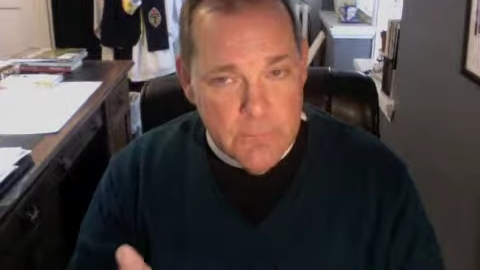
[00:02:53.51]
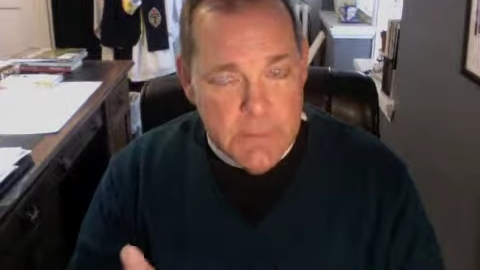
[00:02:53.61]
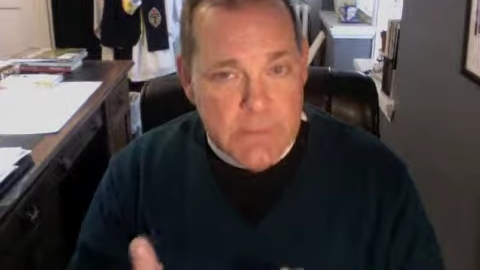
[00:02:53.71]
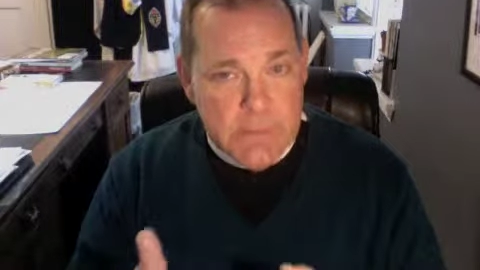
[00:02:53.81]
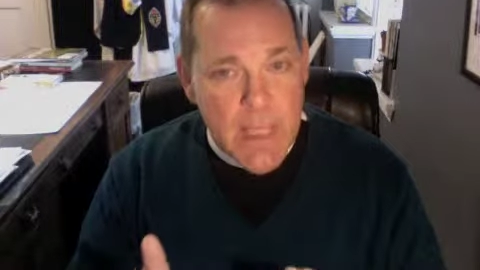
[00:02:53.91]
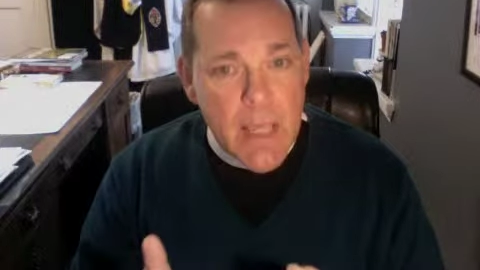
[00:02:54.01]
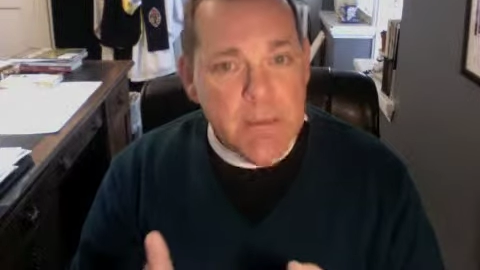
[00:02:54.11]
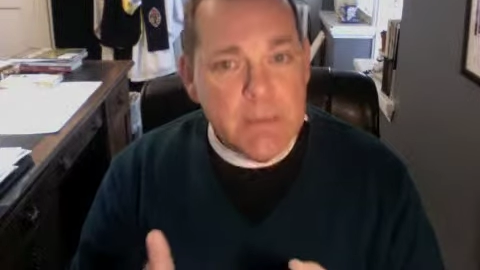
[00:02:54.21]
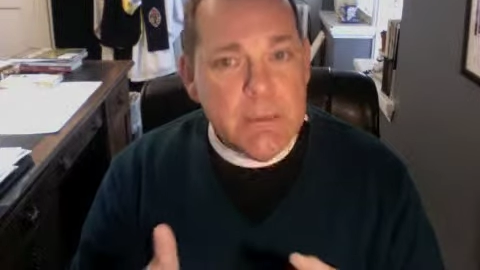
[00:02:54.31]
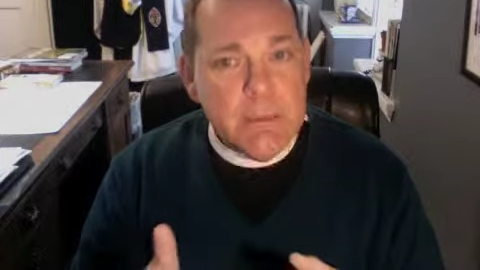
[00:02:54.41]
This is
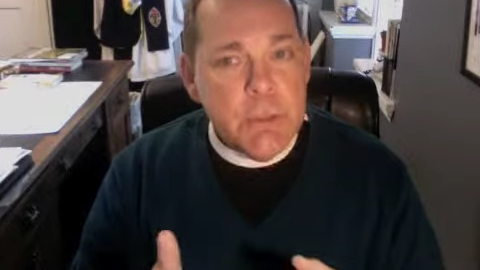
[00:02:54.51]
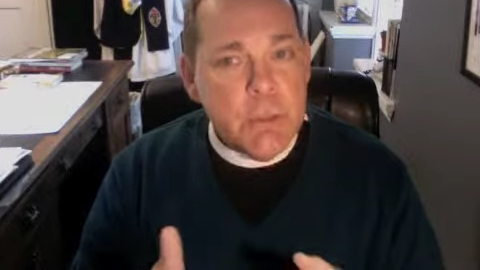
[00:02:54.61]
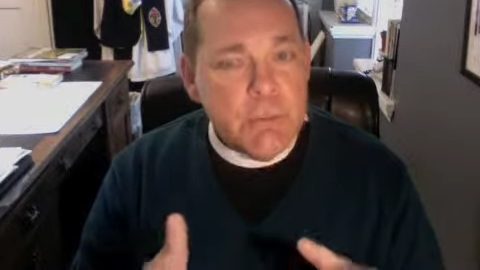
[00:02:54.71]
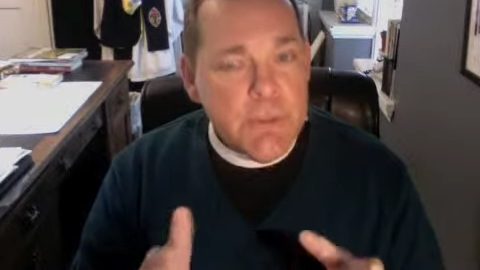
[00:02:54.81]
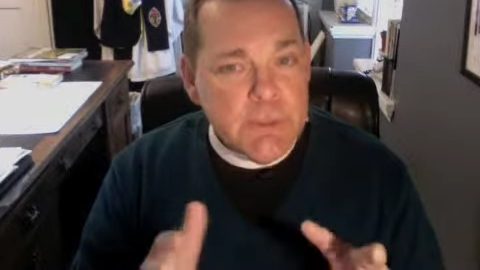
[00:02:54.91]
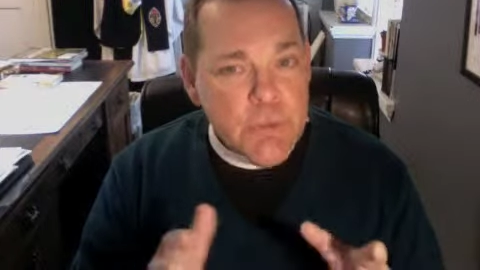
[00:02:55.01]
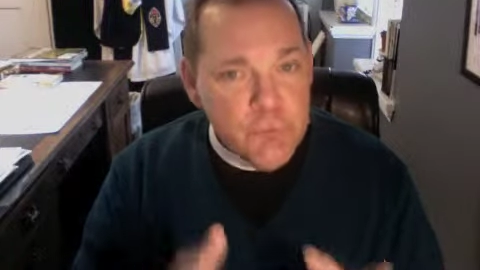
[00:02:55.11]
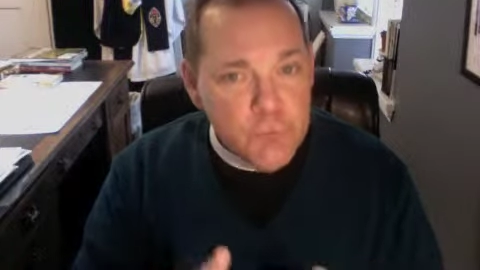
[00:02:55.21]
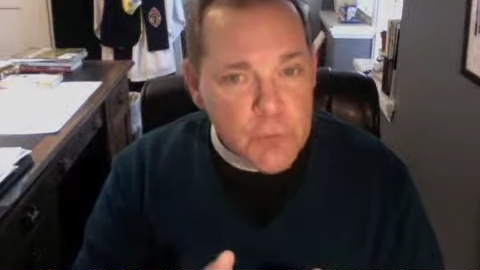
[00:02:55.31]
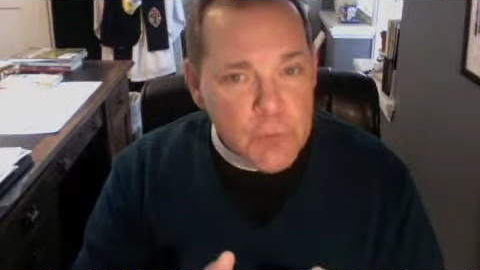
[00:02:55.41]
commonly known as
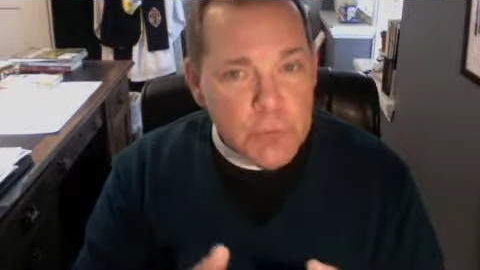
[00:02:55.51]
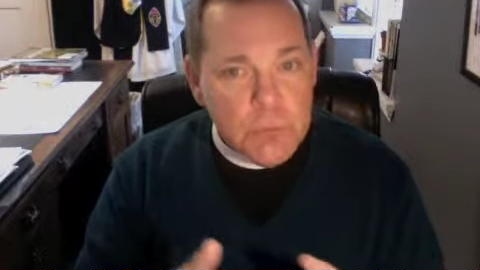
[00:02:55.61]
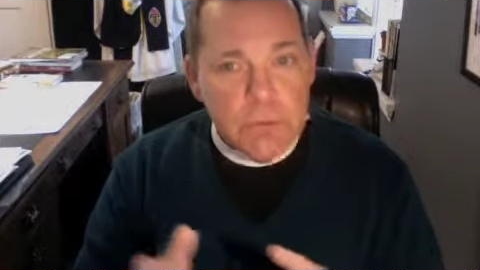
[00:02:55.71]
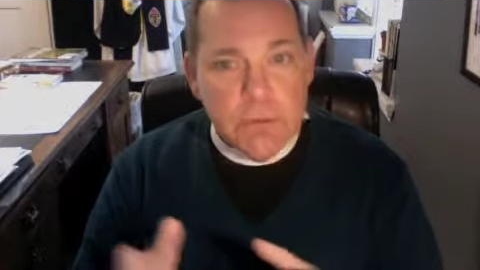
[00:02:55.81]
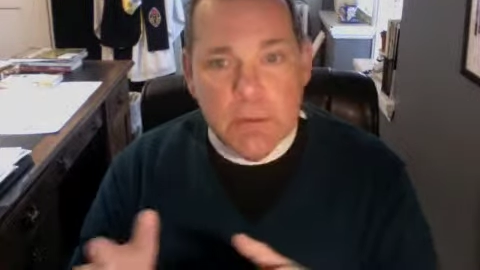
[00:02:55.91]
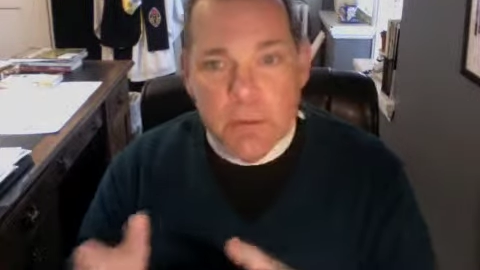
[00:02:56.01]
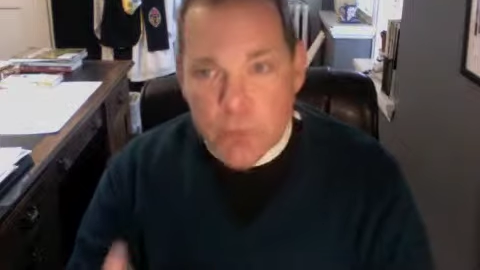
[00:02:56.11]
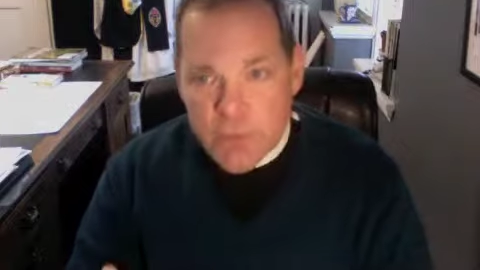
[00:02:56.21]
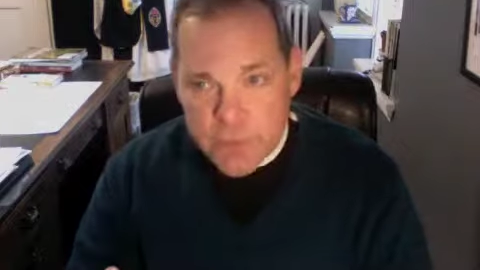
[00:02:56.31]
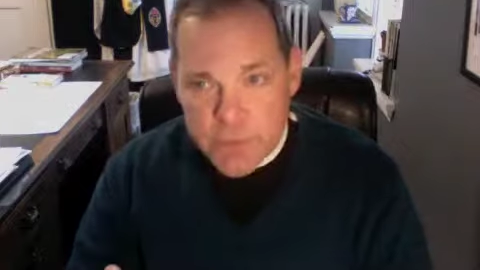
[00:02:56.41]
formal
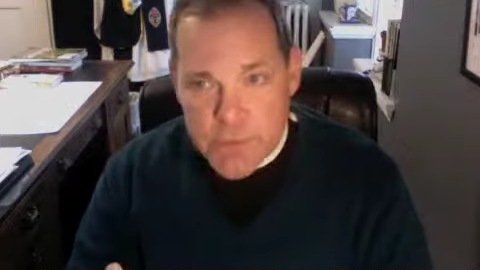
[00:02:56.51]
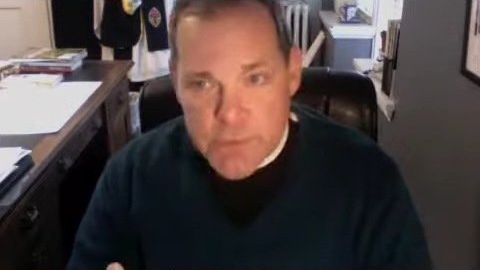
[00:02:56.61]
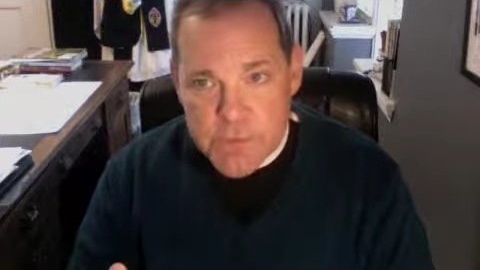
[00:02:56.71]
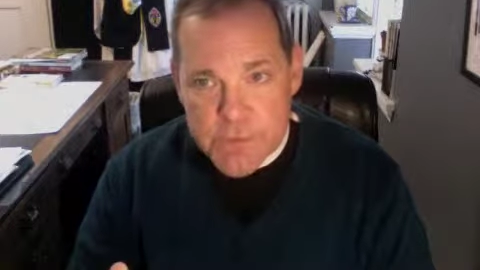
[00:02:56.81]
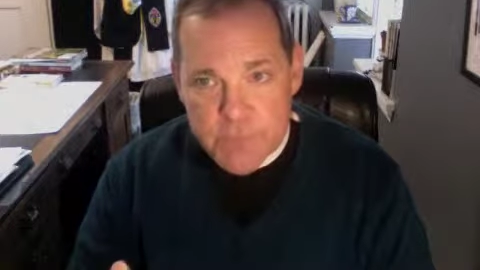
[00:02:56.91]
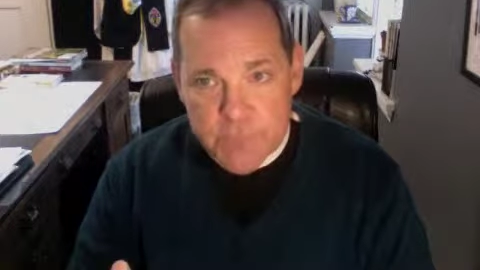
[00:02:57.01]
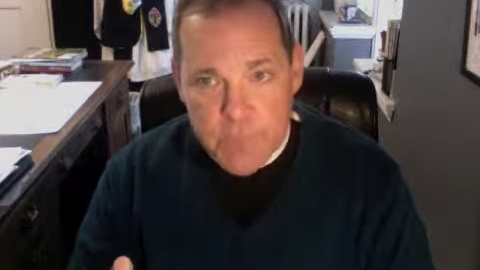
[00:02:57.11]
equivalence.